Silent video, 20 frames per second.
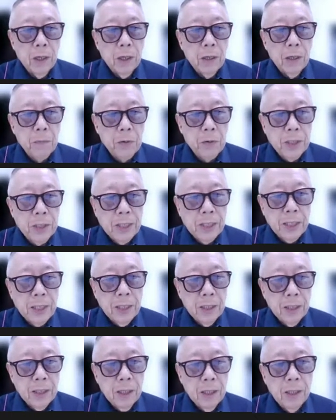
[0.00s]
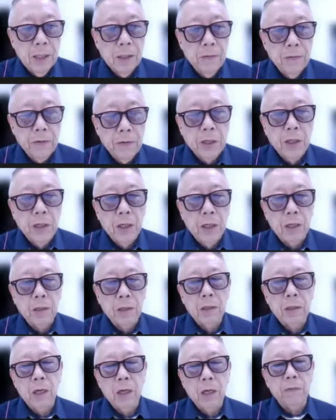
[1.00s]
And persistent fatigue.
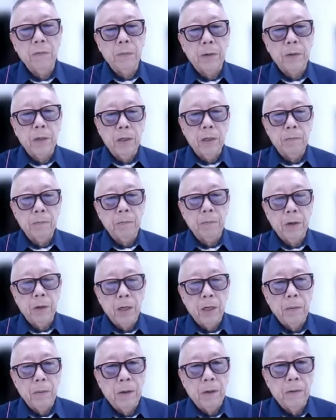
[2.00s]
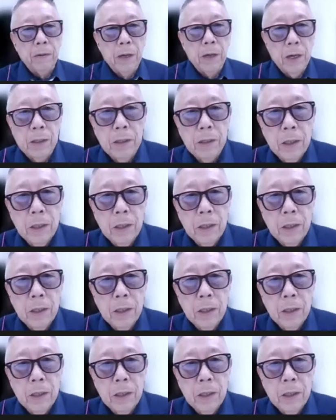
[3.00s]
Everybody complaining about that.